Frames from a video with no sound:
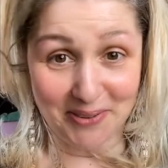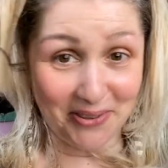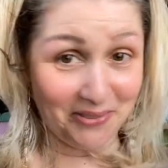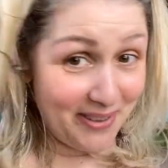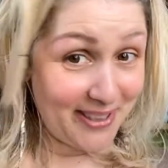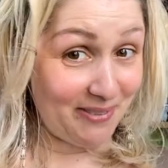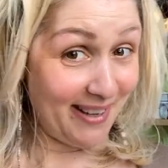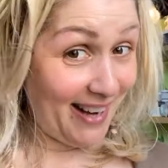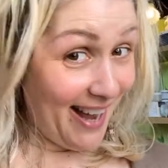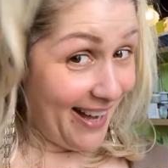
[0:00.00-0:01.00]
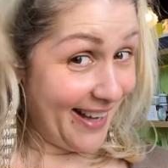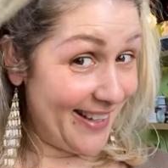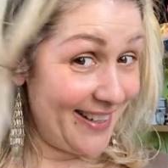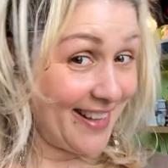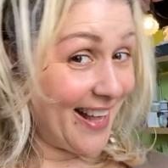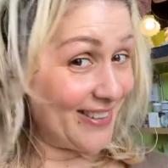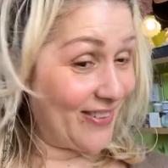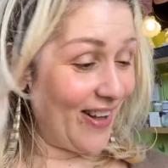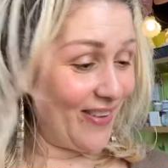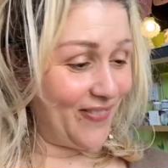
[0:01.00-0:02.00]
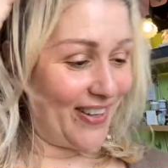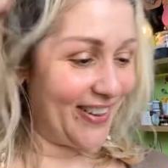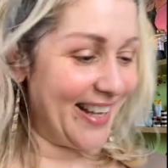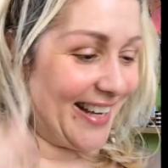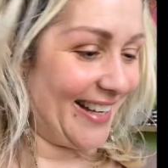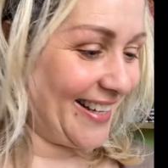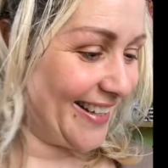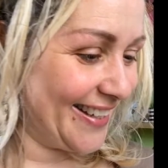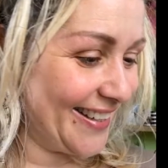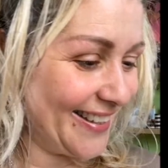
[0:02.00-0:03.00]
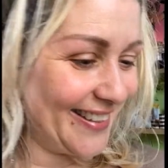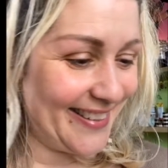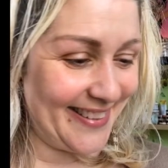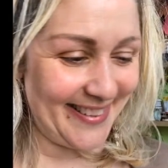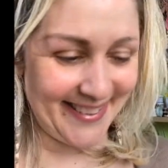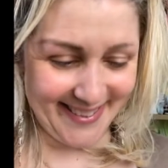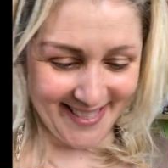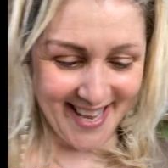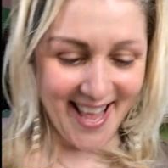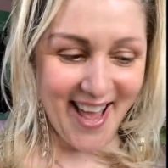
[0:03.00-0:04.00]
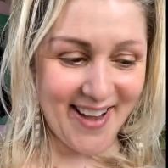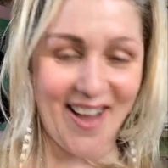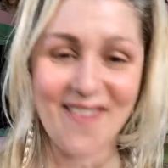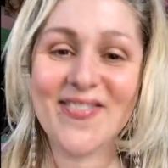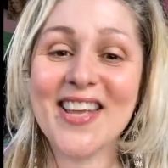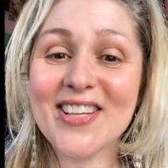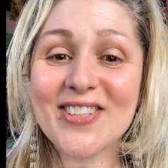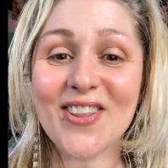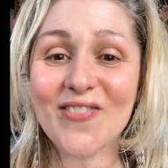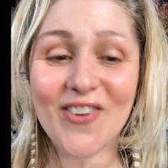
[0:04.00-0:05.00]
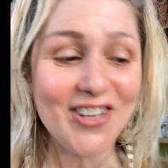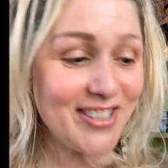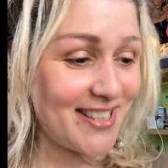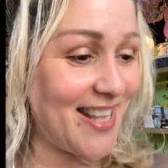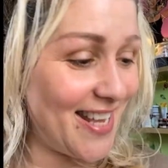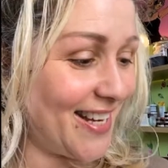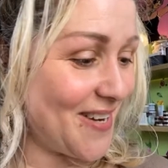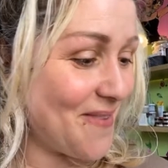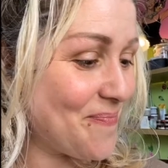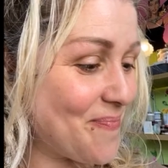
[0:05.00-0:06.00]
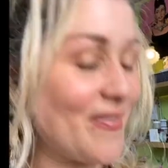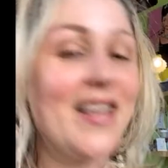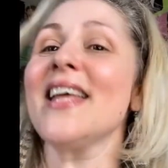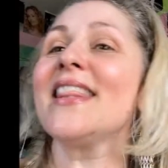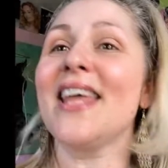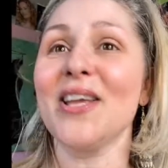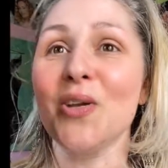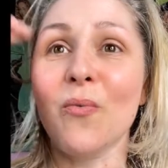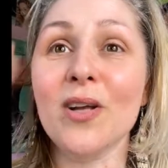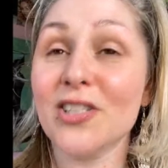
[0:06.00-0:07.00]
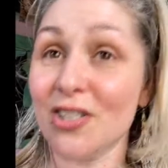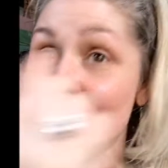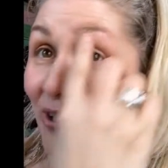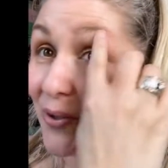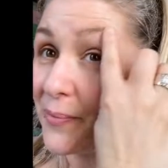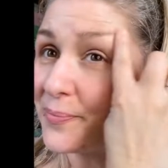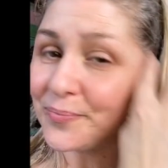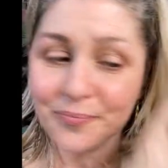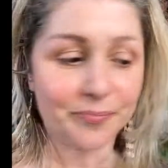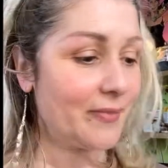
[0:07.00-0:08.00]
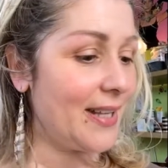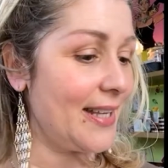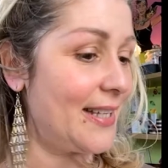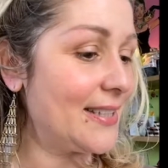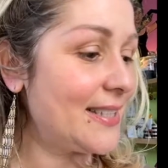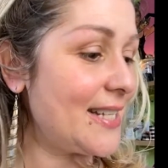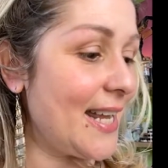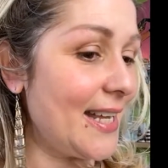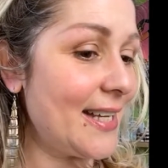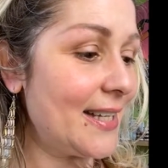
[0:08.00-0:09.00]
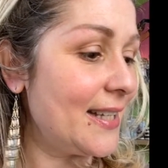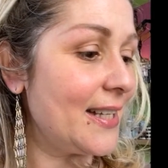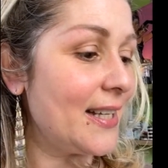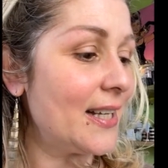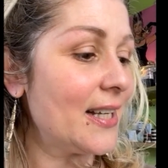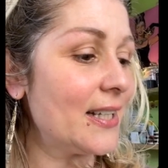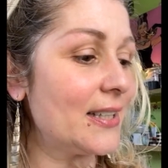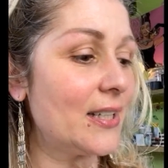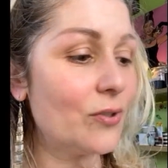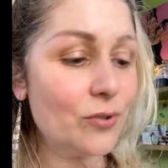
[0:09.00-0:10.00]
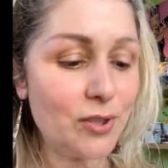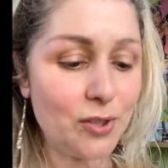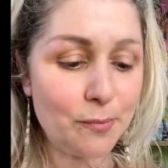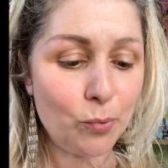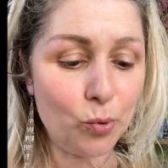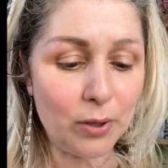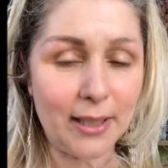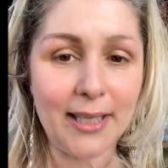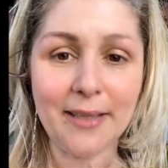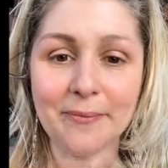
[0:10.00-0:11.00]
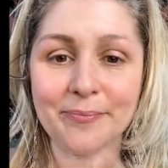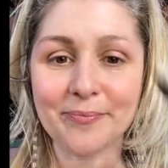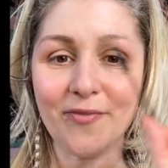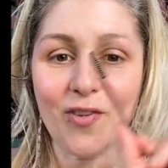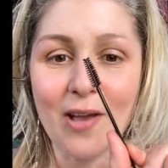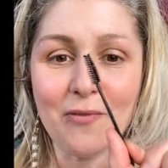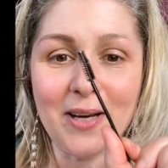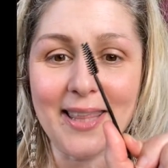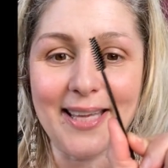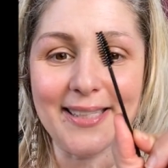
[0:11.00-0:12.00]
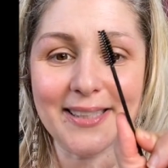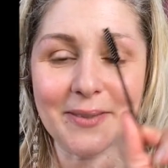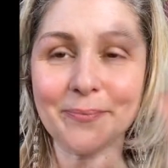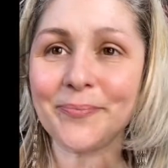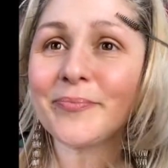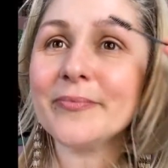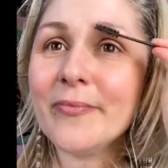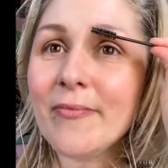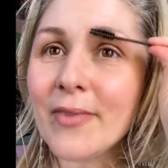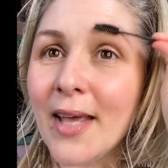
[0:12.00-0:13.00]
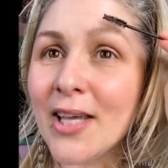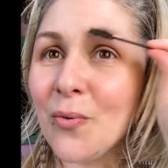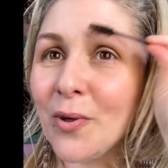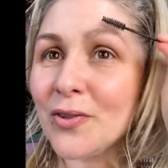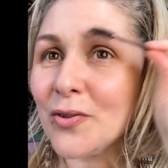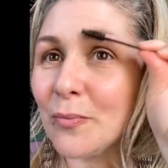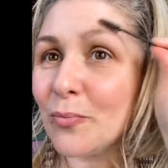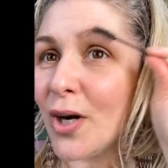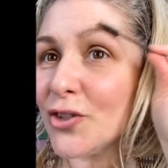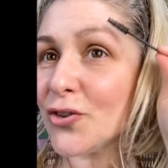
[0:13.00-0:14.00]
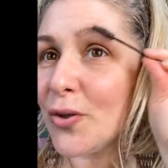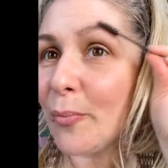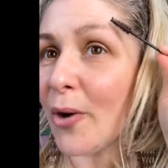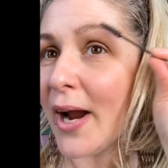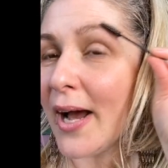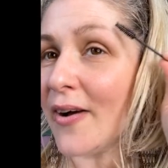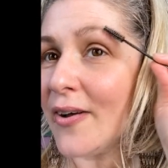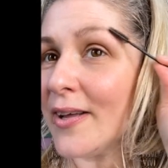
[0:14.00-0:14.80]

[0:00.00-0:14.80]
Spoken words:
at Ridgeville High. That's what I feel like. Okay, so the first thing that you want to do is take a little spoolie, if you have one of these, and you want to brush your brow